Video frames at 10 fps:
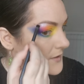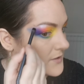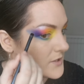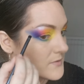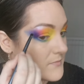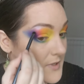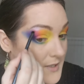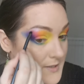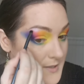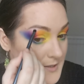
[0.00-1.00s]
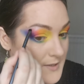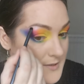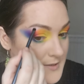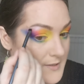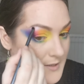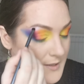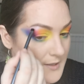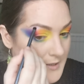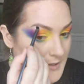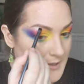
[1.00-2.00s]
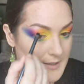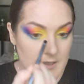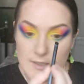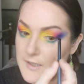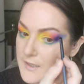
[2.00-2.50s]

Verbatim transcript: you're just mixing it slightly.